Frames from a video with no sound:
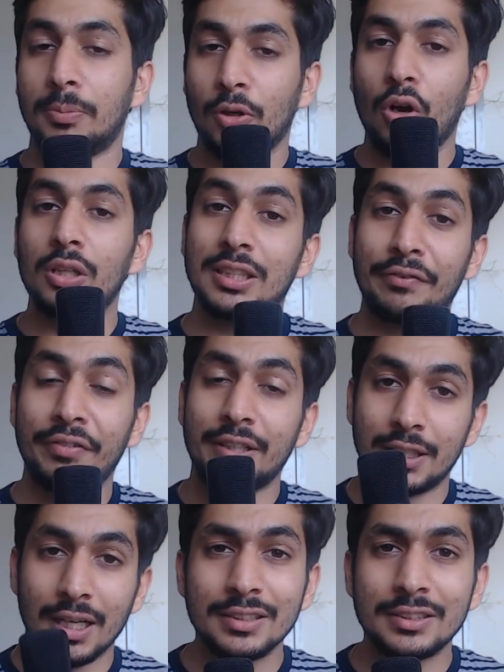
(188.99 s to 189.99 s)
Because if
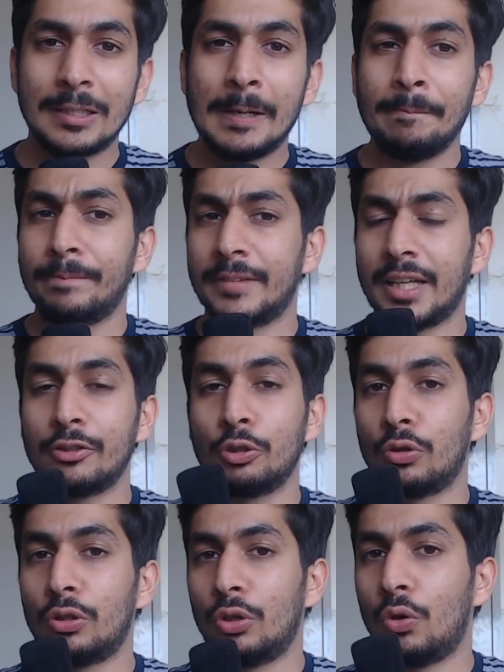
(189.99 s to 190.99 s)
it does, then you
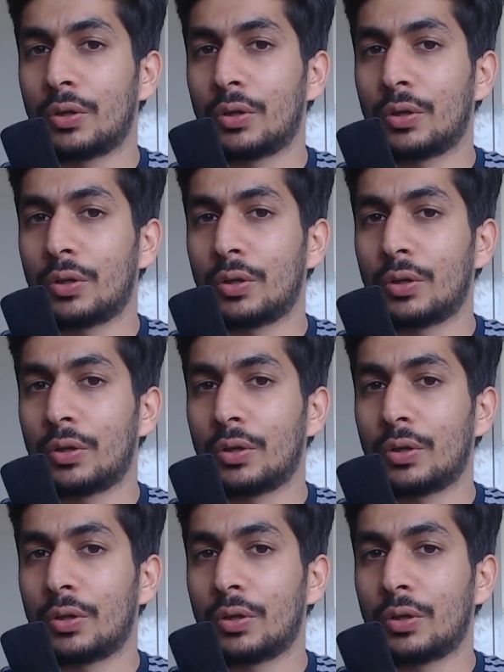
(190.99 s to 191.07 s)
would know,